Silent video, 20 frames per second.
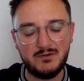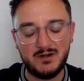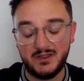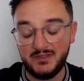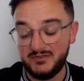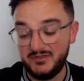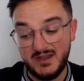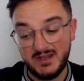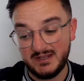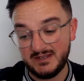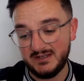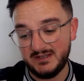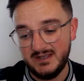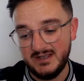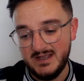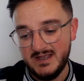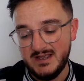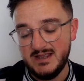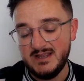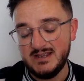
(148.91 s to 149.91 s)
And I think
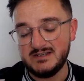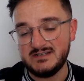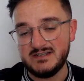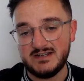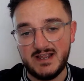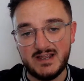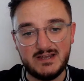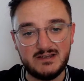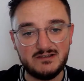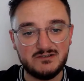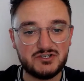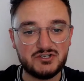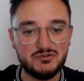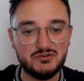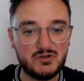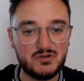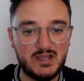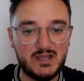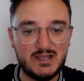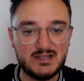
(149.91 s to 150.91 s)
tonight
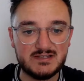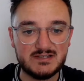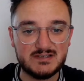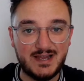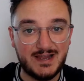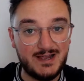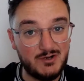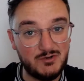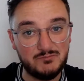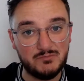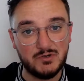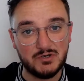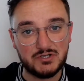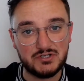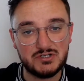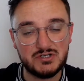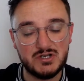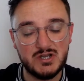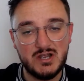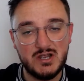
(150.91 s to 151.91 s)
showcases how
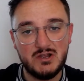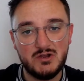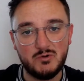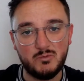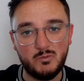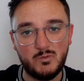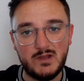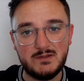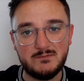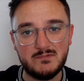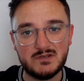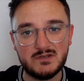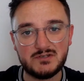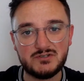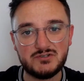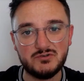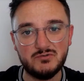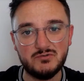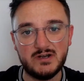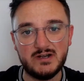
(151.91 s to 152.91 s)
much we miss
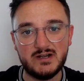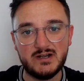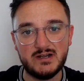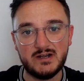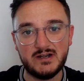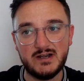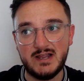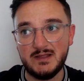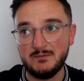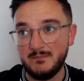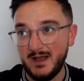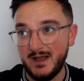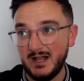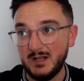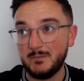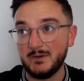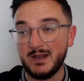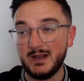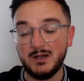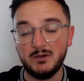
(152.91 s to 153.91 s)
Joe Linton and him
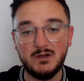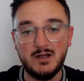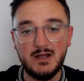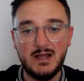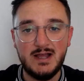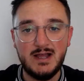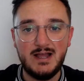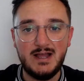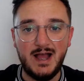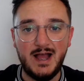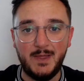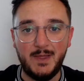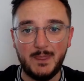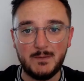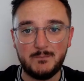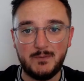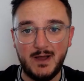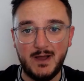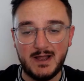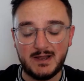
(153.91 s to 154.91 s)
helping out at
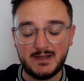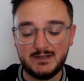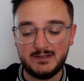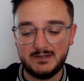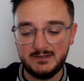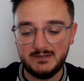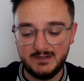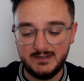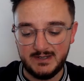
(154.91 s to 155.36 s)
the back.